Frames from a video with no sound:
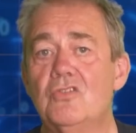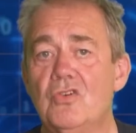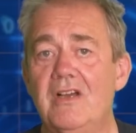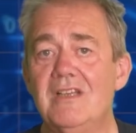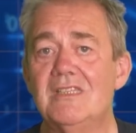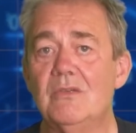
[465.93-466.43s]

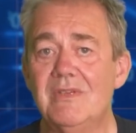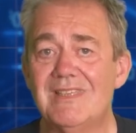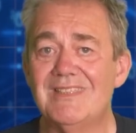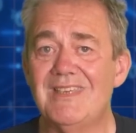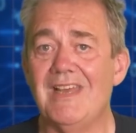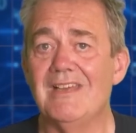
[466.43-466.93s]
trying to
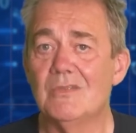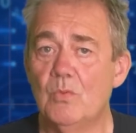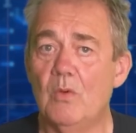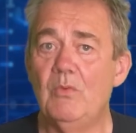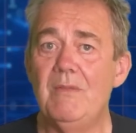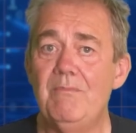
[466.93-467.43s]
assess
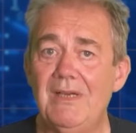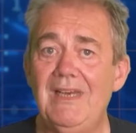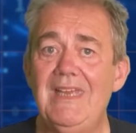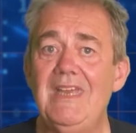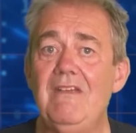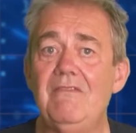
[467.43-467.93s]
what we
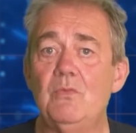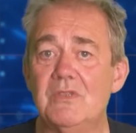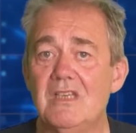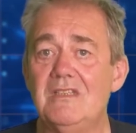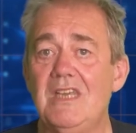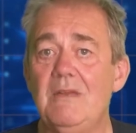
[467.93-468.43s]
believed was
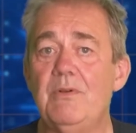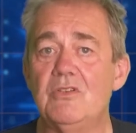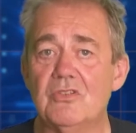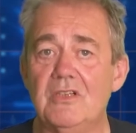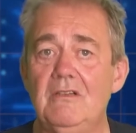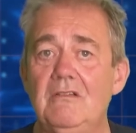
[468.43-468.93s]
a deeper
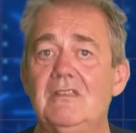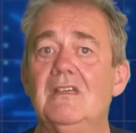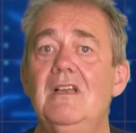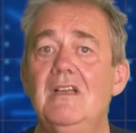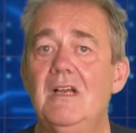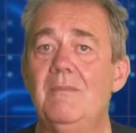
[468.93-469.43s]
truth
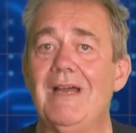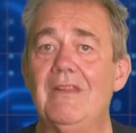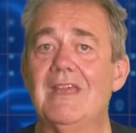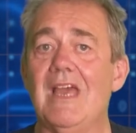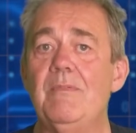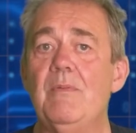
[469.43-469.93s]
about
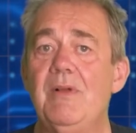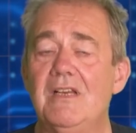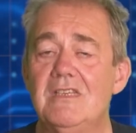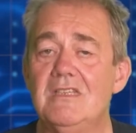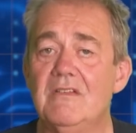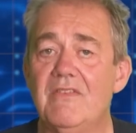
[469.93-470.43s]
the
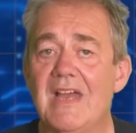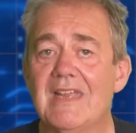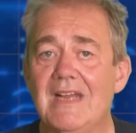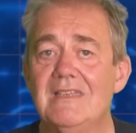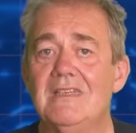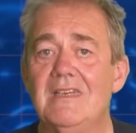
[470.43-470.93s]
capabilities of our
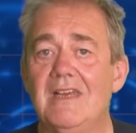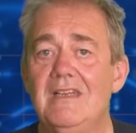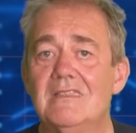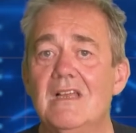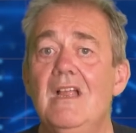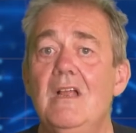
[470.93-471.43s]

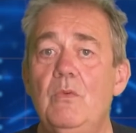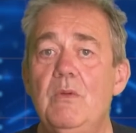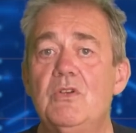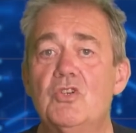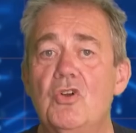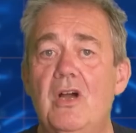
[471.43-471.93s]
candidates. We
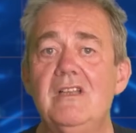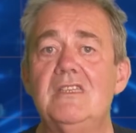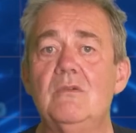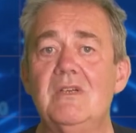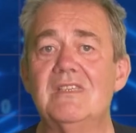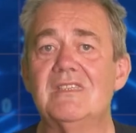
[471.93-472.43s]
were trying
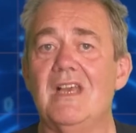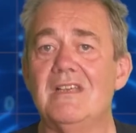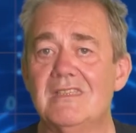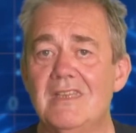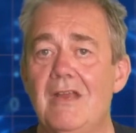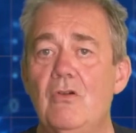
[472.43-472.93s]
to
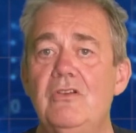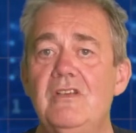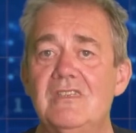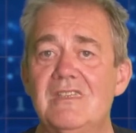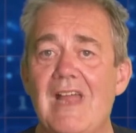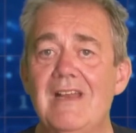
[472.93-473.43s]
assess their
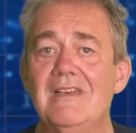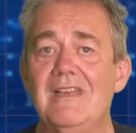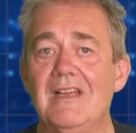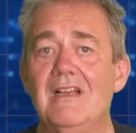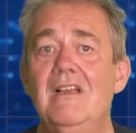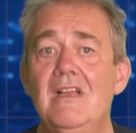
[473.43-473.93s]

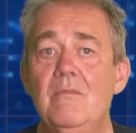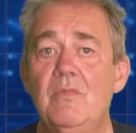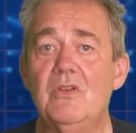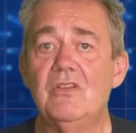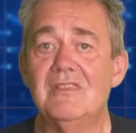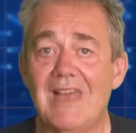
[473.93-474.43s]
understanding
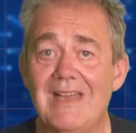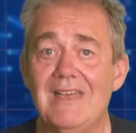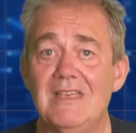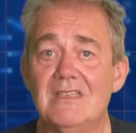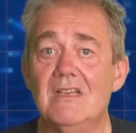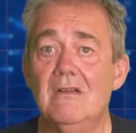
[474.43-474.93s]
because that
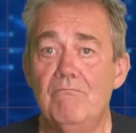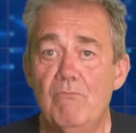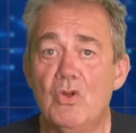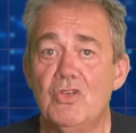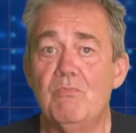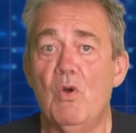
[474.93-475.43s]
is a
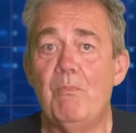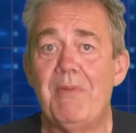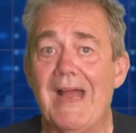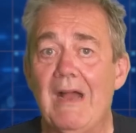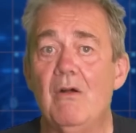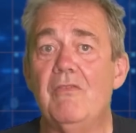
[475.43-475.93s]
much more
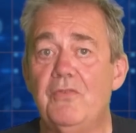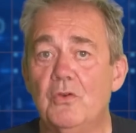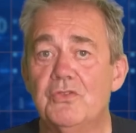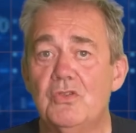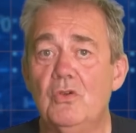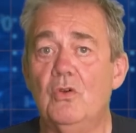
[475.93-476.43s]
powerful
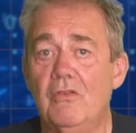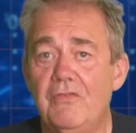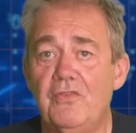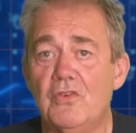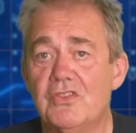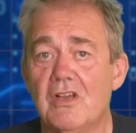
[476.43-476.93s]
tool
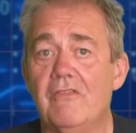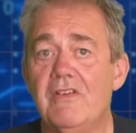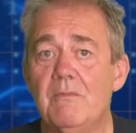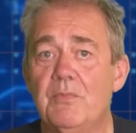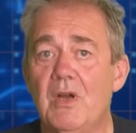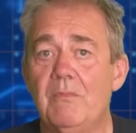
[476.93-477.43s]
for
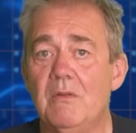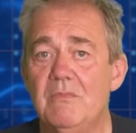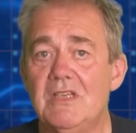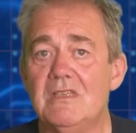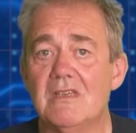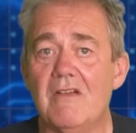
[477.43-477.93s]
solving
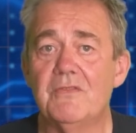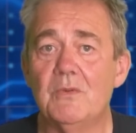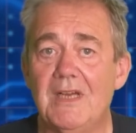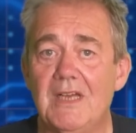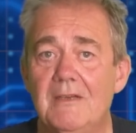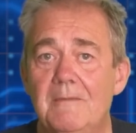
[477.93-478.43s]
problems in
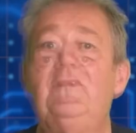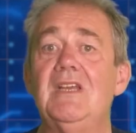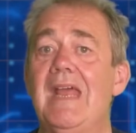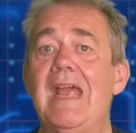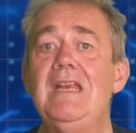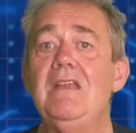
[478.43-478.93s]
software
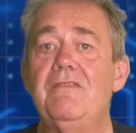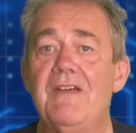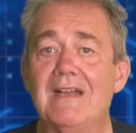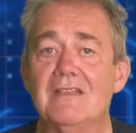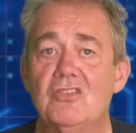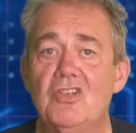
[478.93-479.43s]
than any
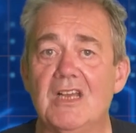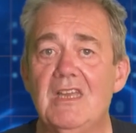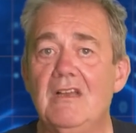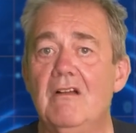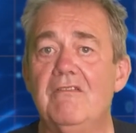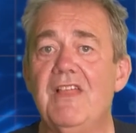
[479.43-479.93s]

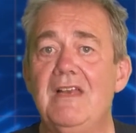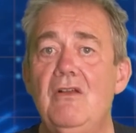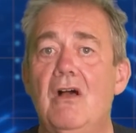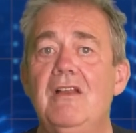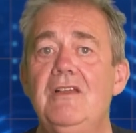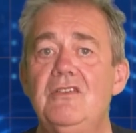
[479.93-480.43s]
fact-checking of their
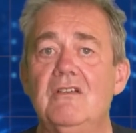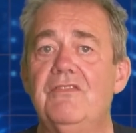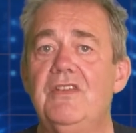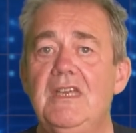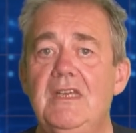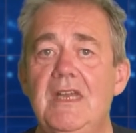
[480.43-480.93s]
knowledge of
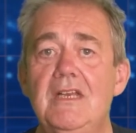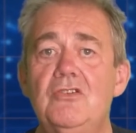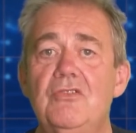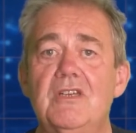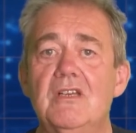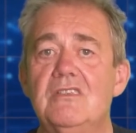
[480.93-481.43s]
the
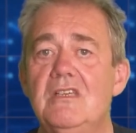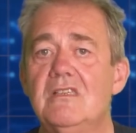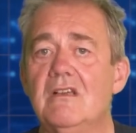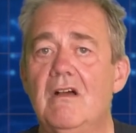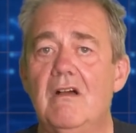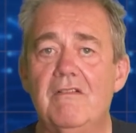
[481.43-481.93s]
intricacies
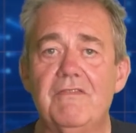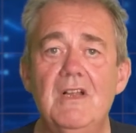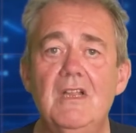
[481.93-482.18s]
of